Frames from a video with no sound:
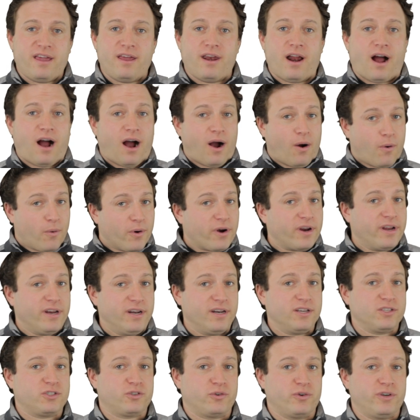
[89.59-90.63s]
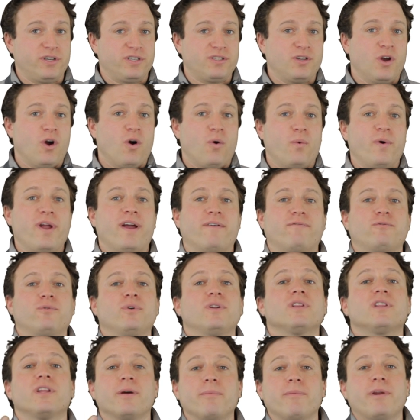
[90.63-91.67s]
In our industries, we have
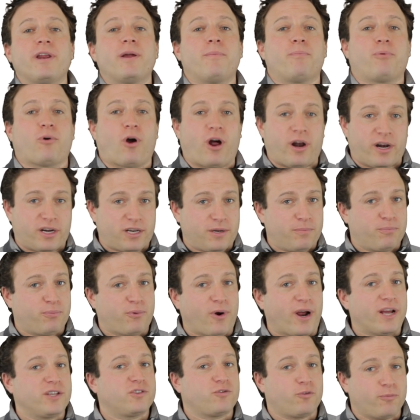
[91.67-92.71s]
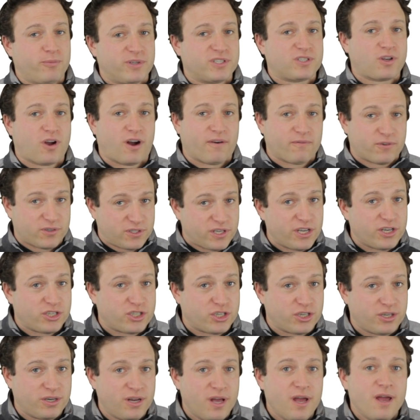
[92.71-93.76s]
to eliminate product and price from this
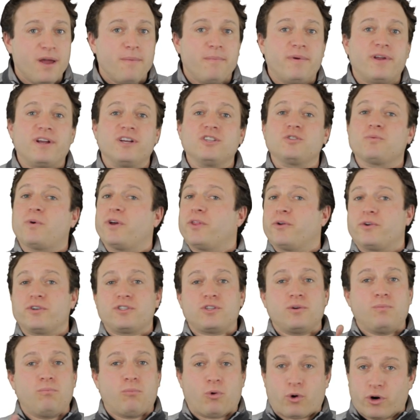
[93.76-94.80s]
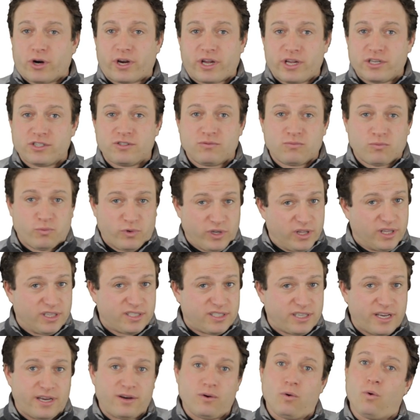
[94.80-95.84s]
conversation because whether it's a mortgage, real
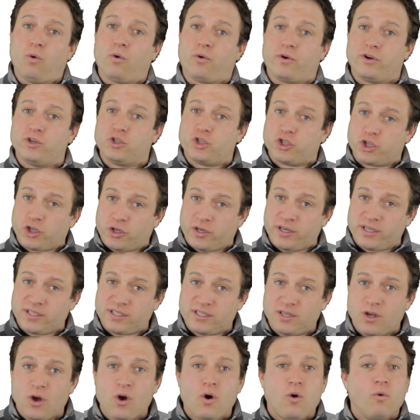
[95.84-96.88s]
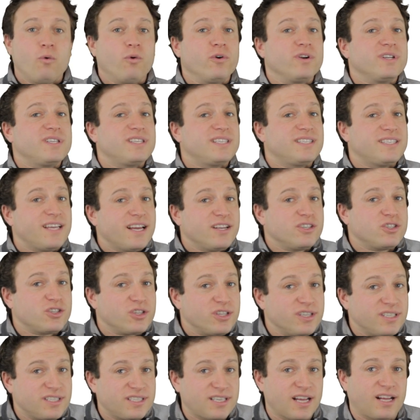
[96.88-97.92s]
estate, or insurance, we're
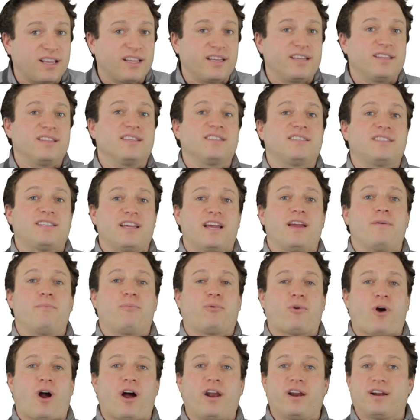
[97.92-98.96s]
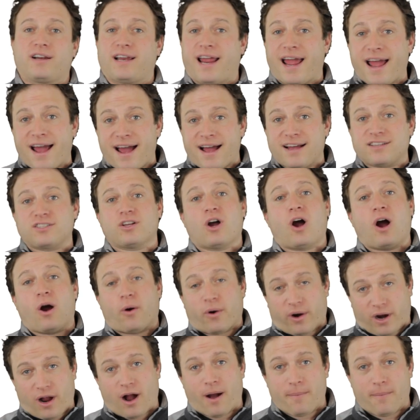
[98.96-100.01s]
essentially selling the same product as our